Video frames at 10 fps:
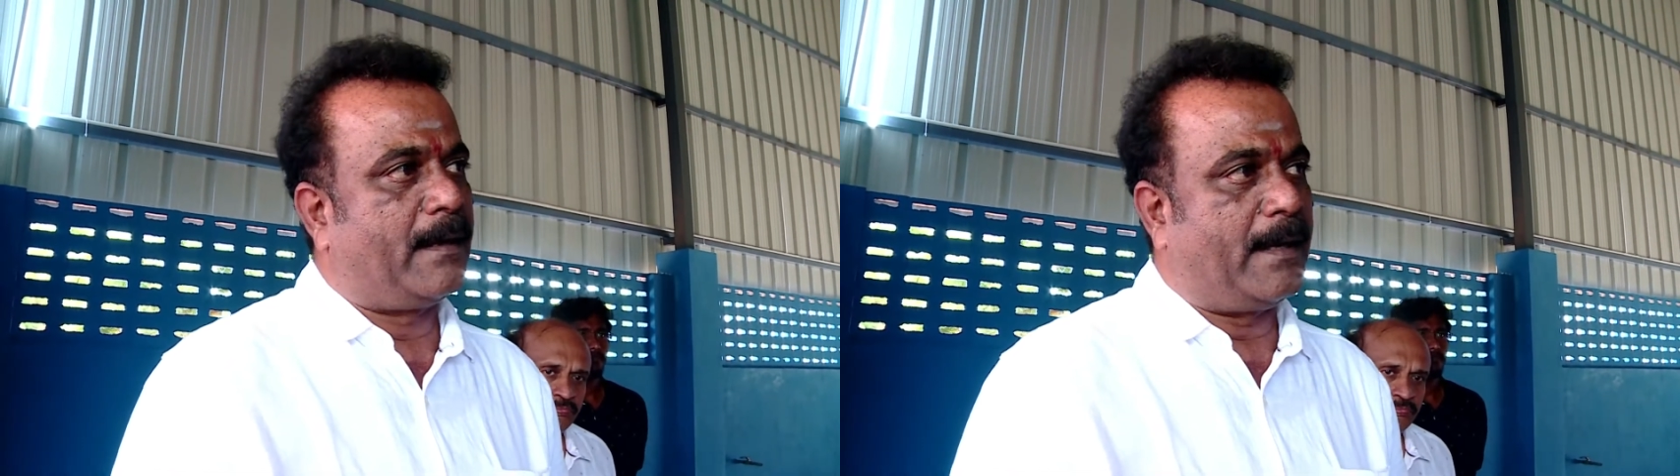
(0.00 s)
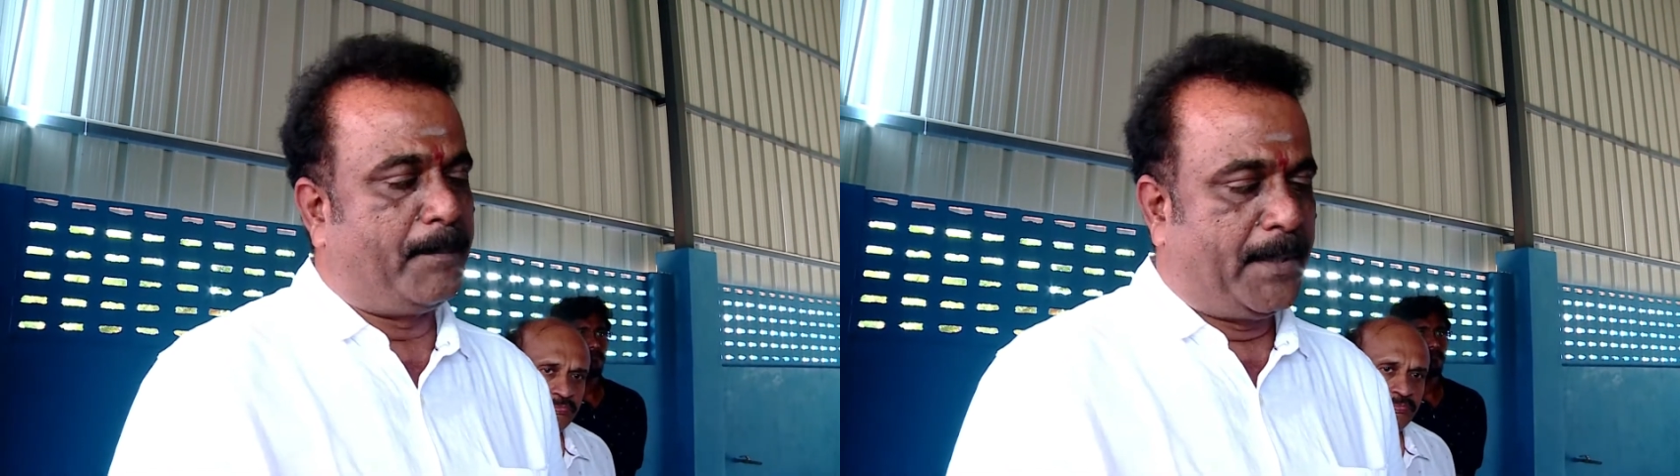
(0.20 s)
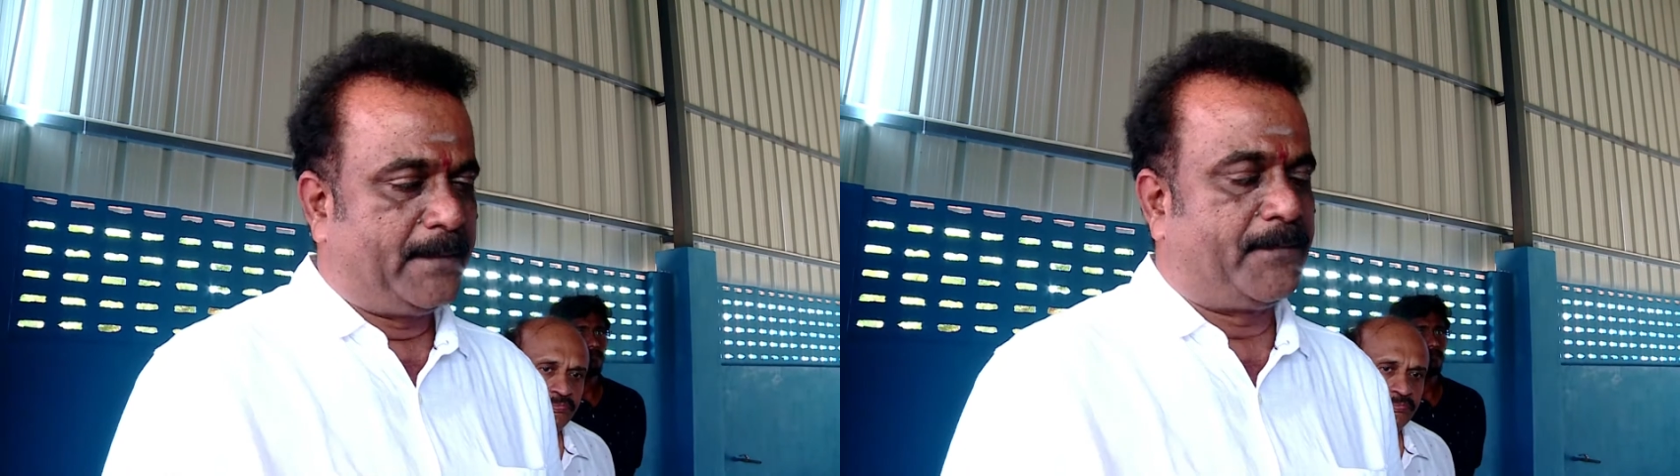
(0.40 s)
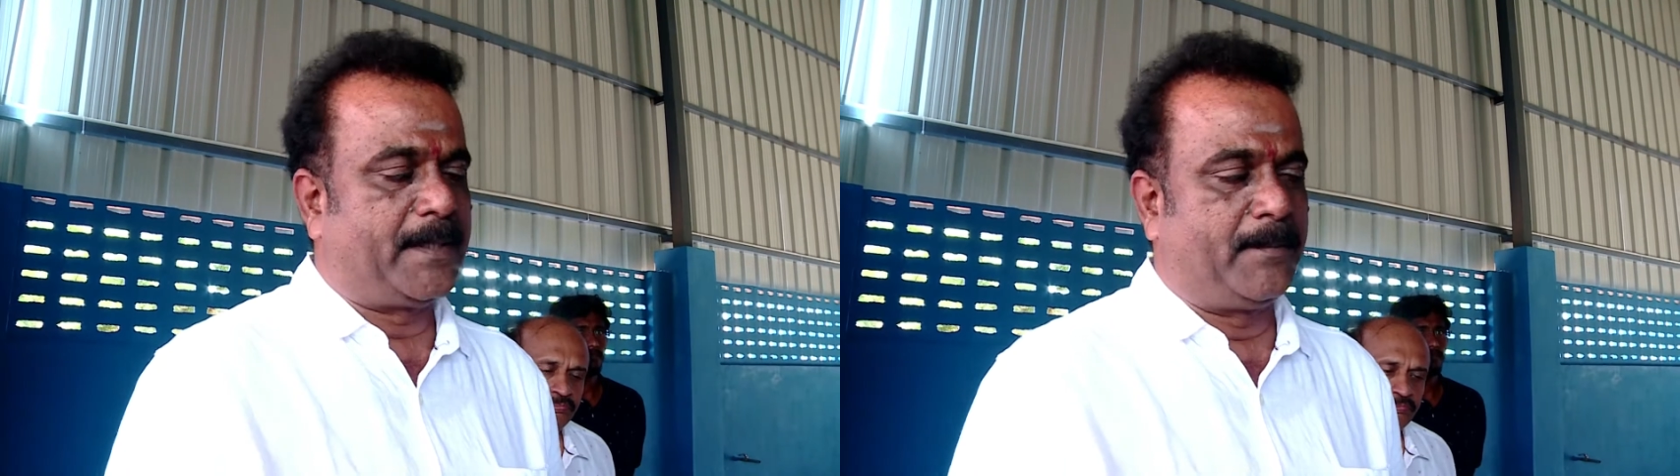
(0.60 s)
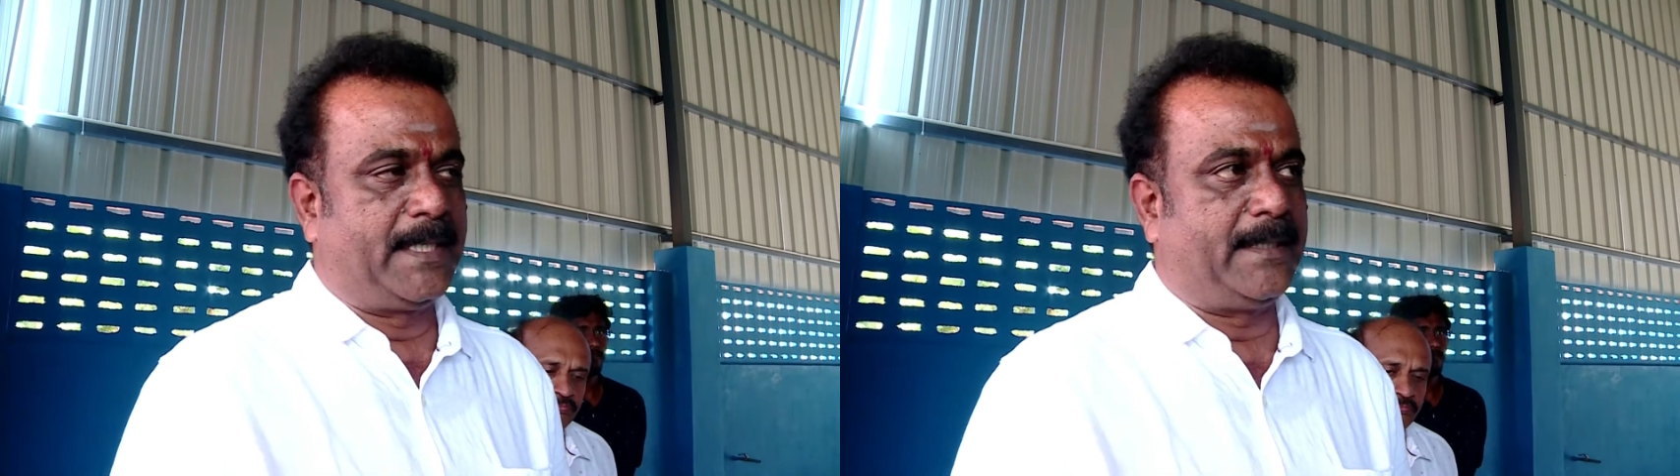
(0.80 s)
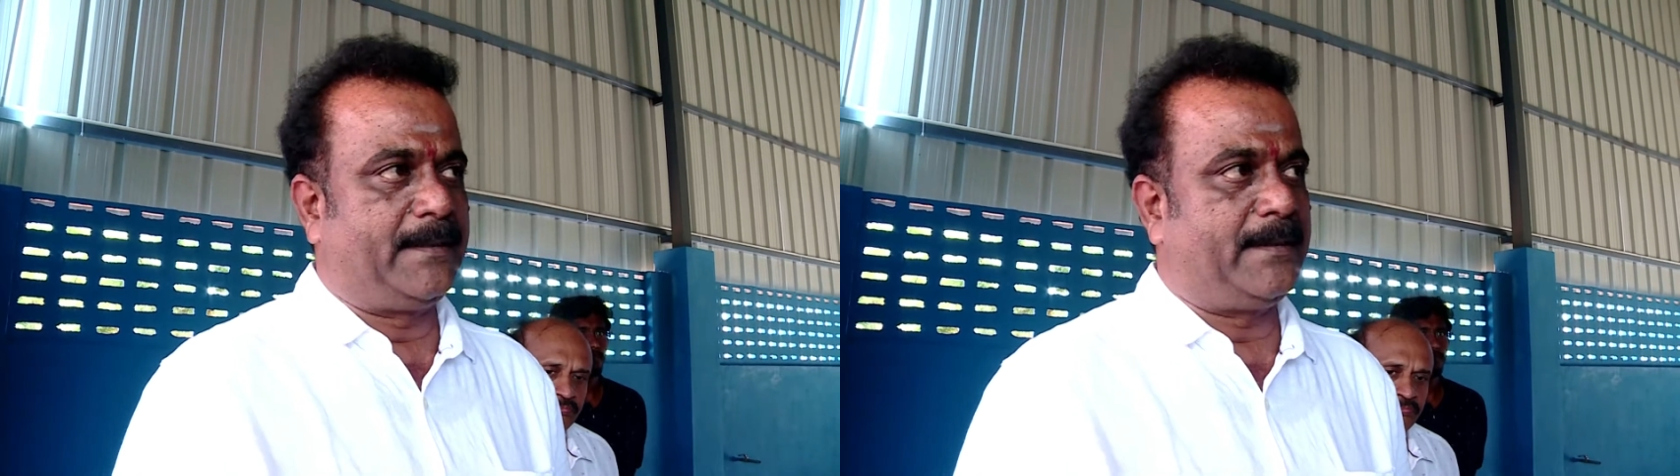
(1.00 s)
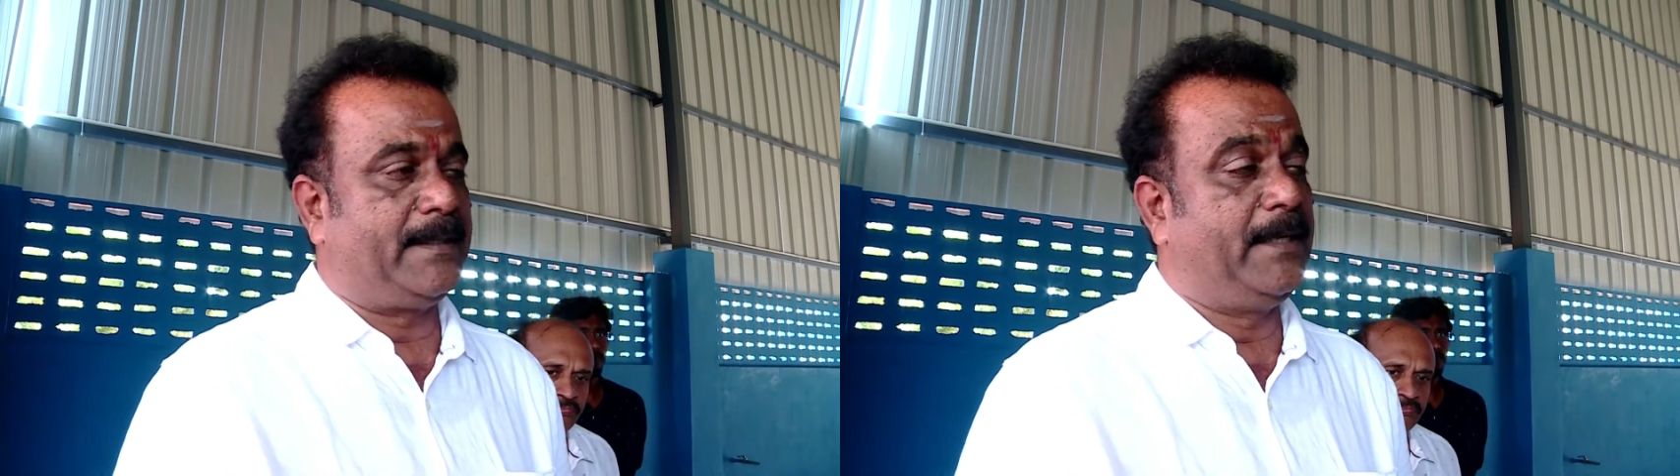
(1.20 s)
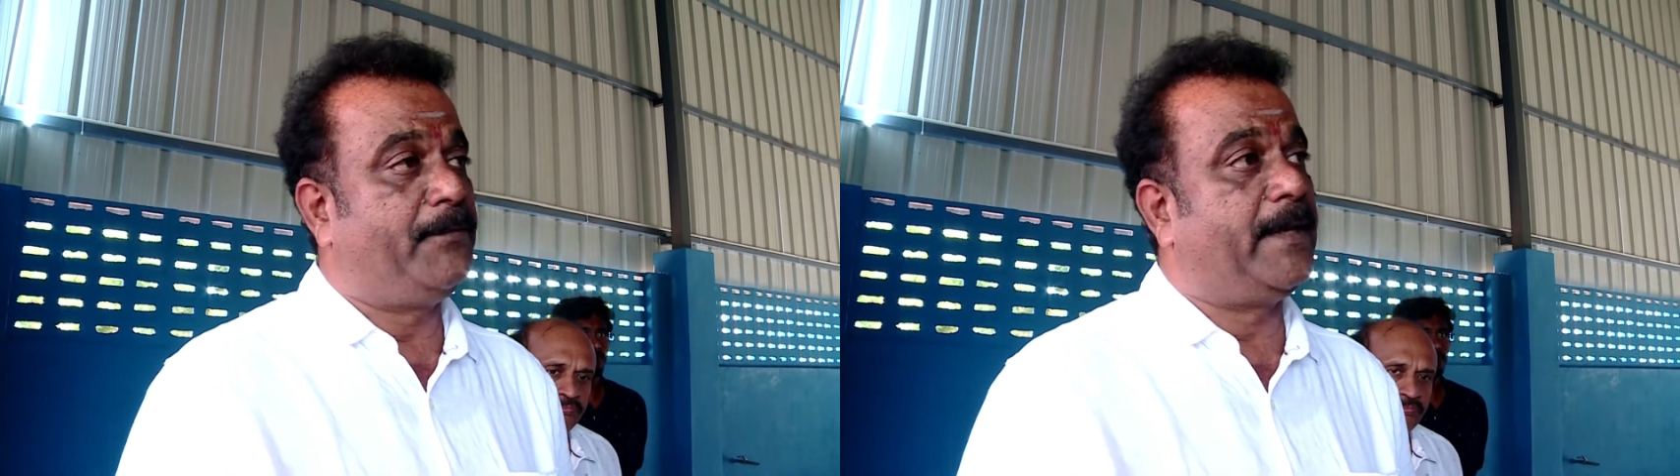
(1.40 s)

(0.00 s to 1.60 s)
Apart from that, if